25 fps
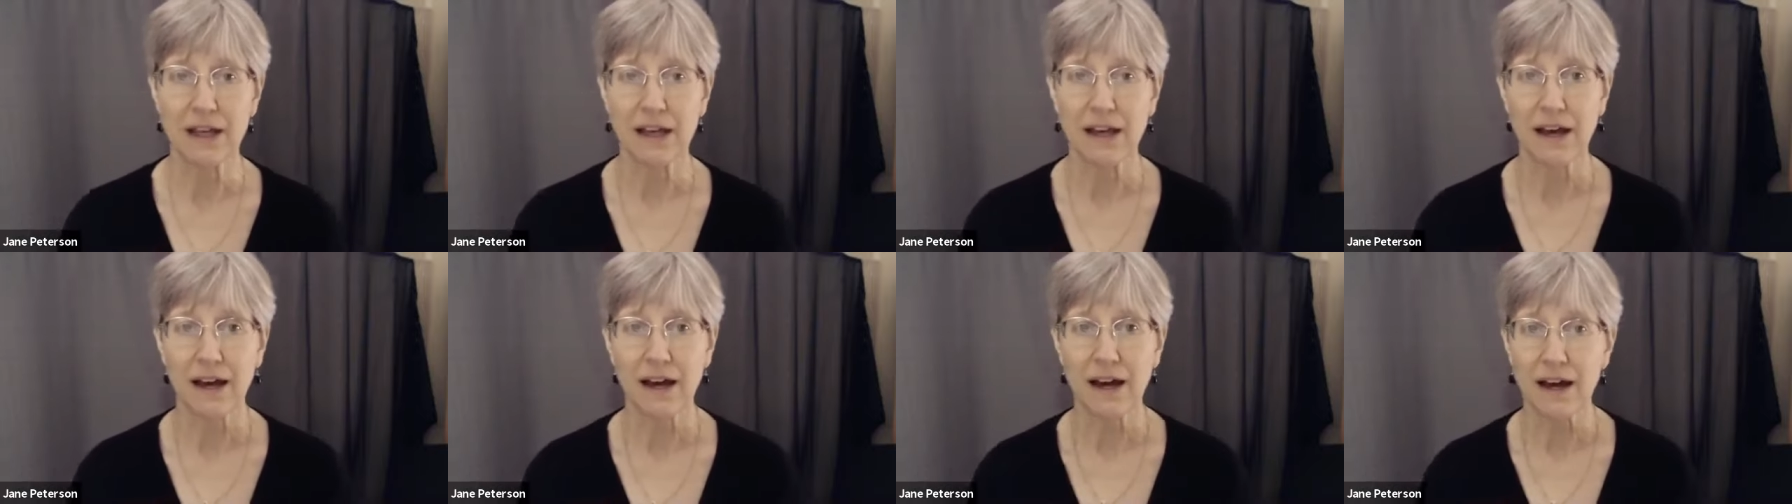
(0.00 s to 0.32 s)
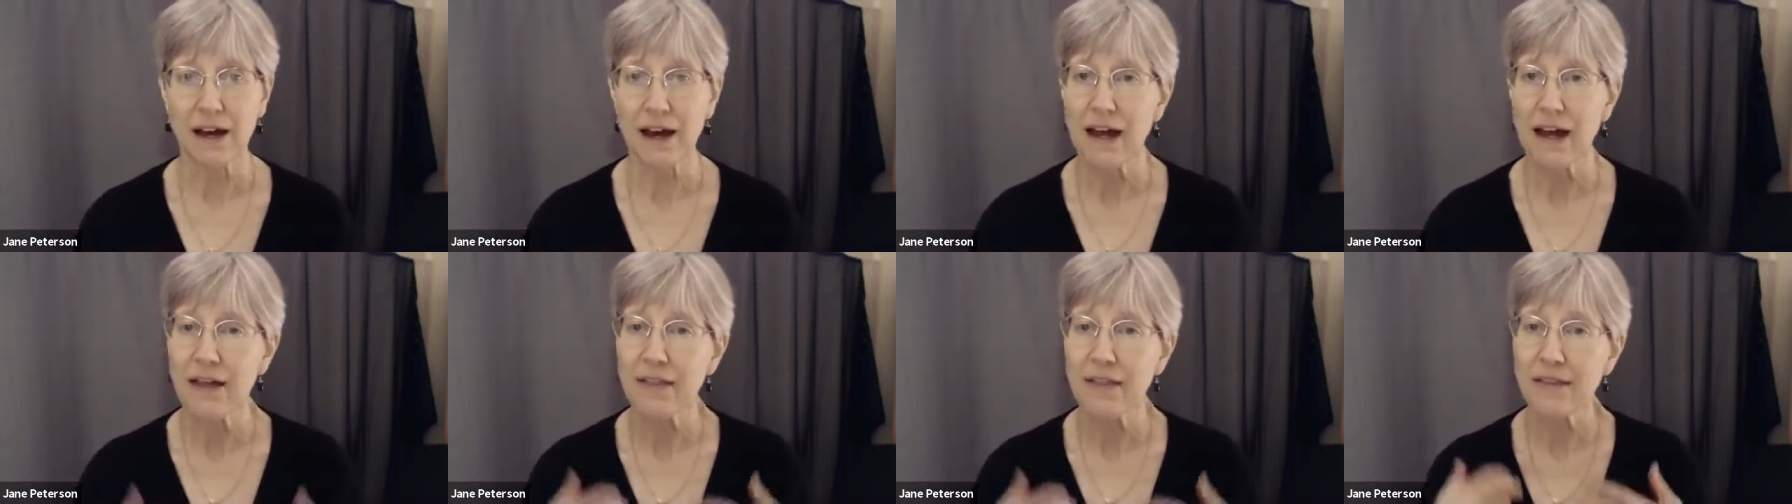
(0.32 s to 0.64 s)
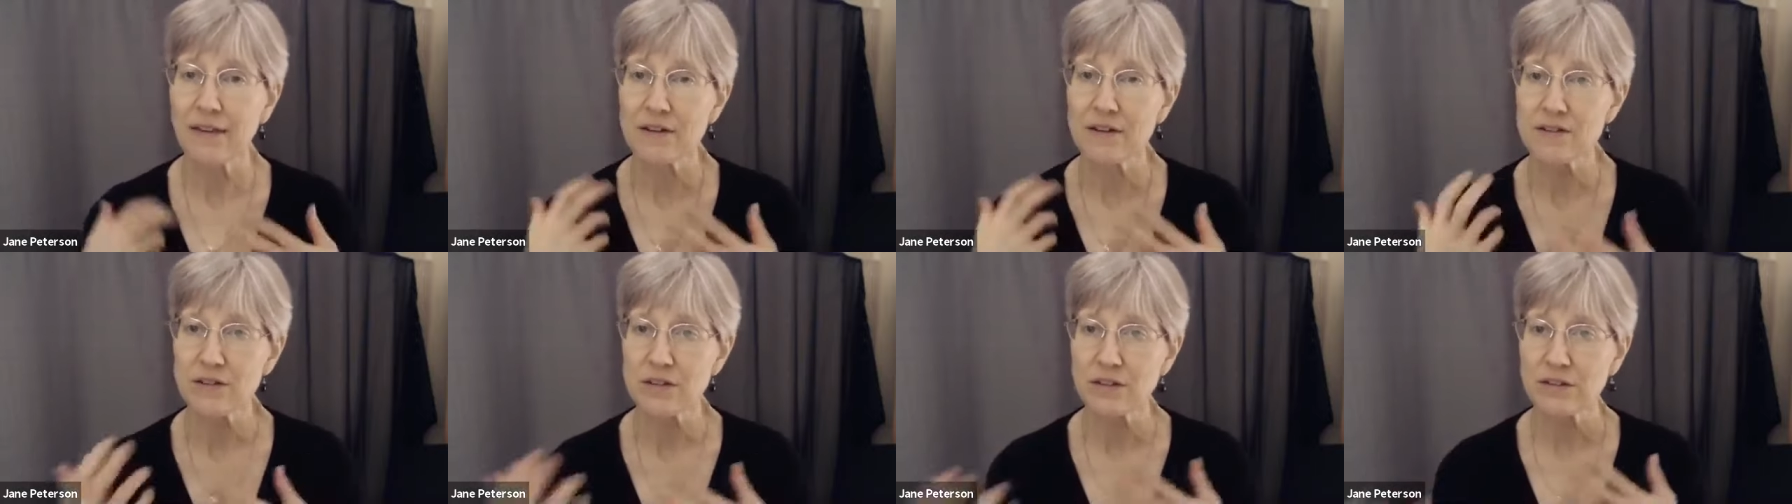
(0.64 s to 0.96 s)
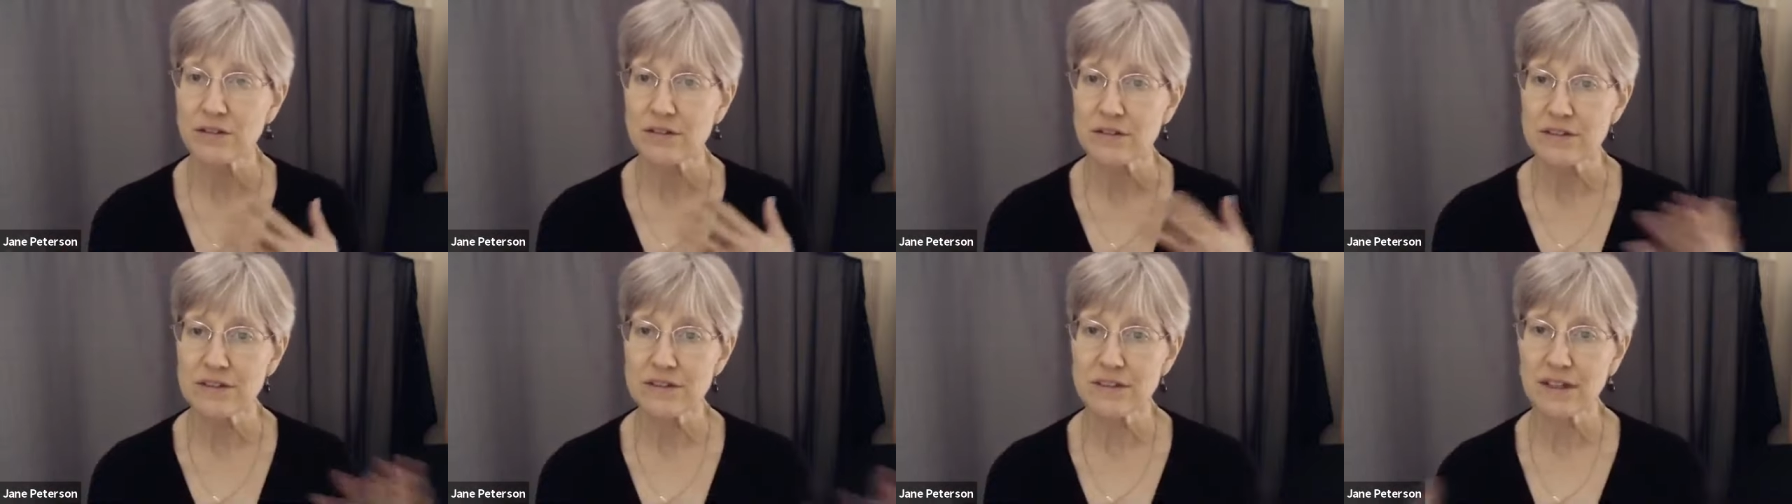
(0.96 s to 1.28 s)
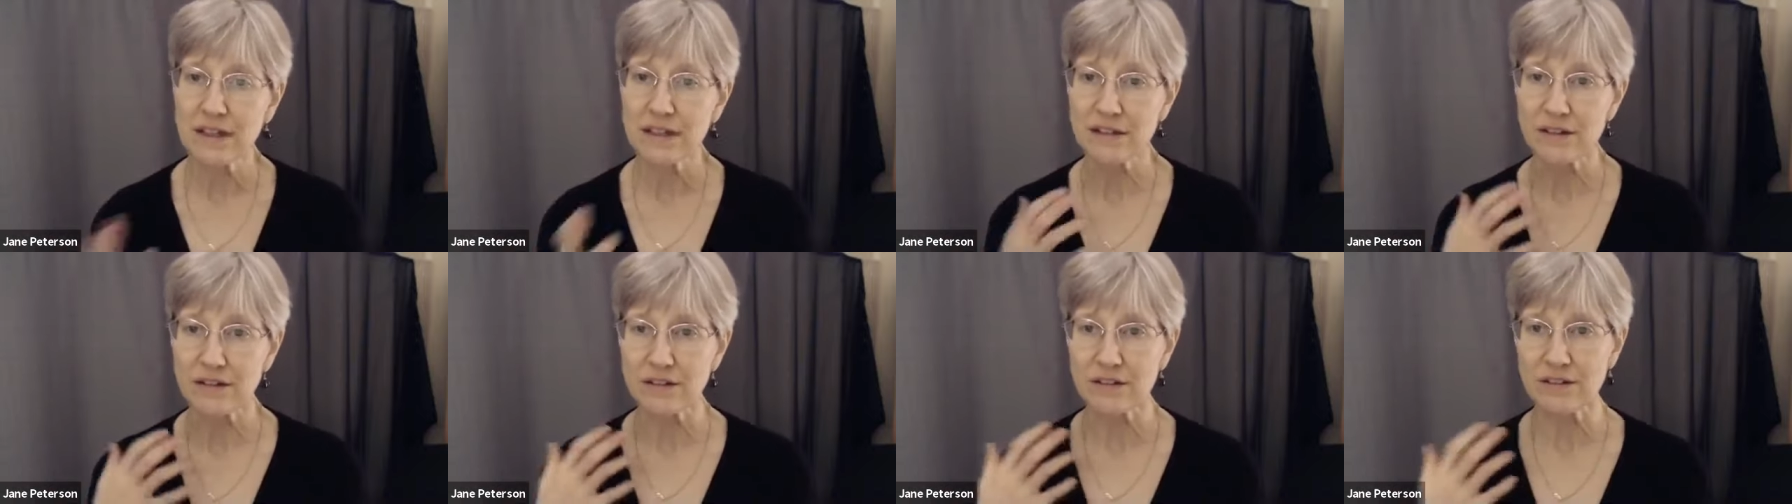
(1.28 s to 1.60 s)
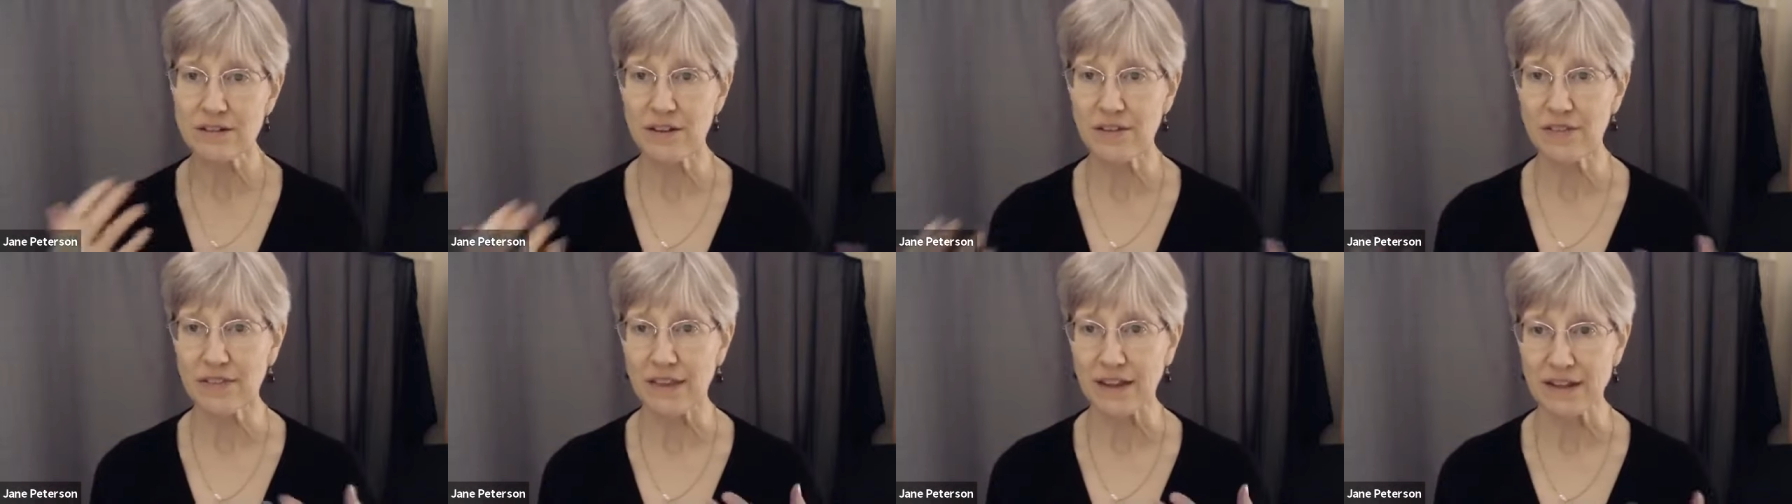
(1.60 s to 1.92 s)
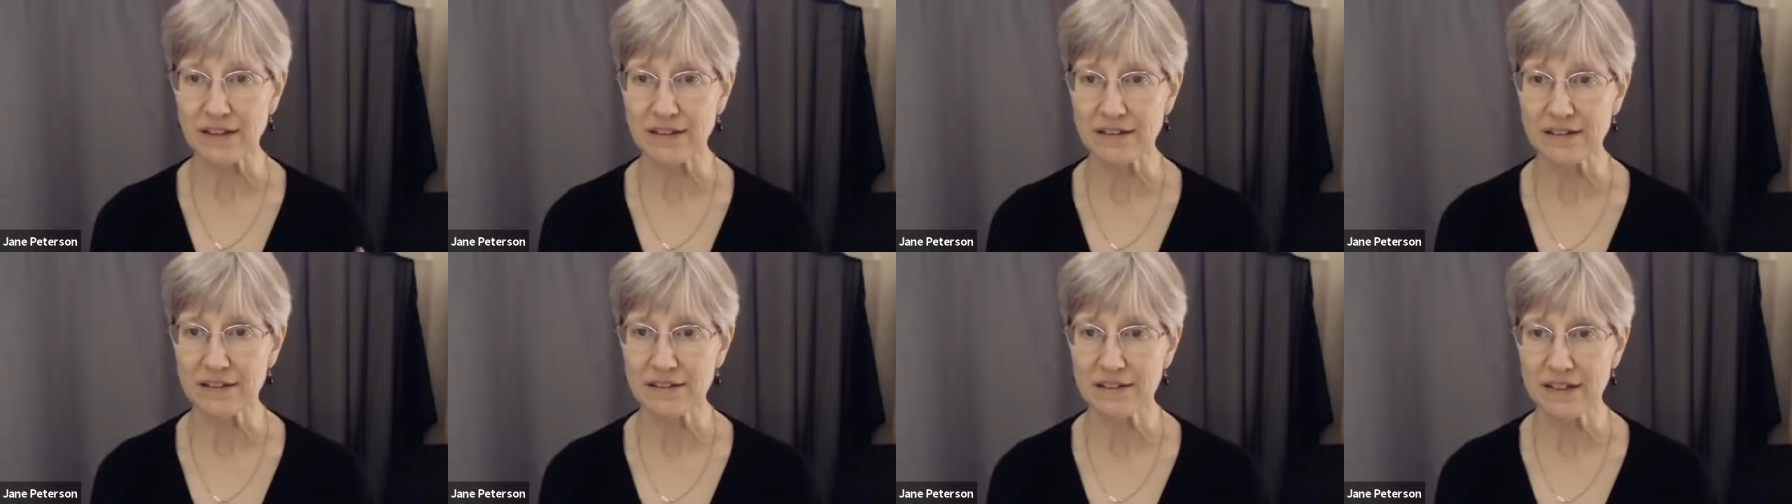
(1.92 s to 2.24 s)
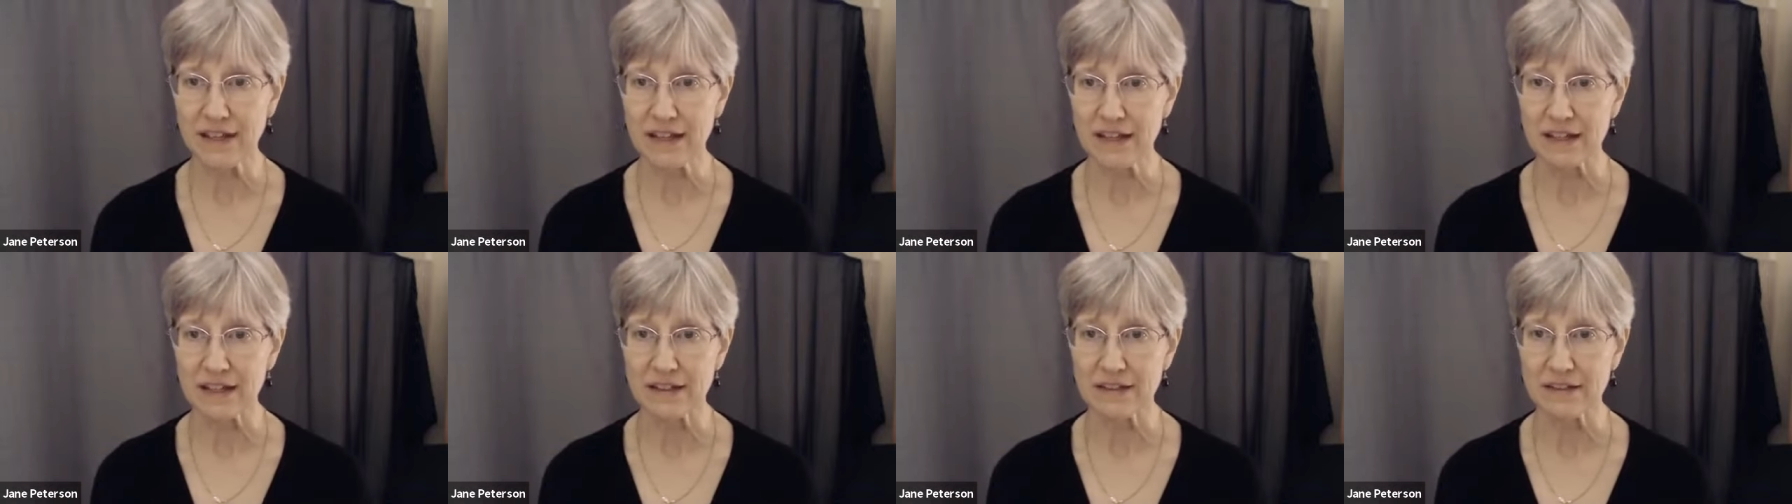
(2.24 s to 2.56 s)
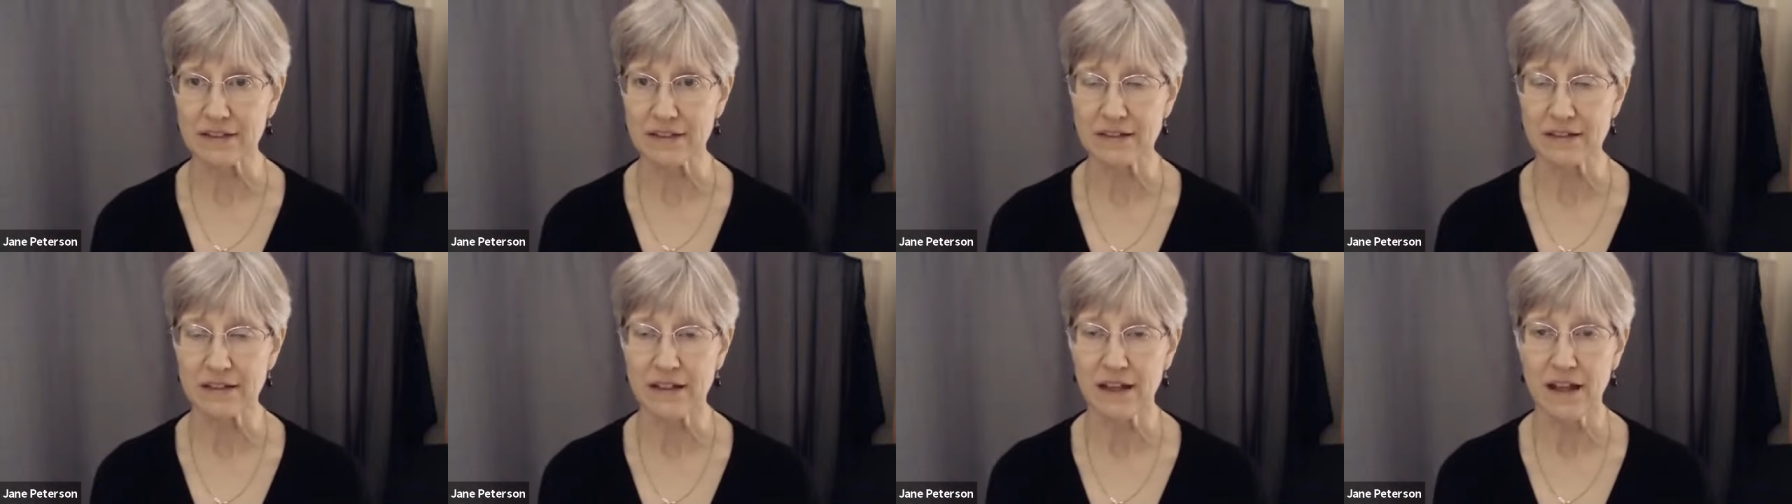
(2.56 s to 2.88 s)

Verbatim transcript: uh, and there's certain signals that they send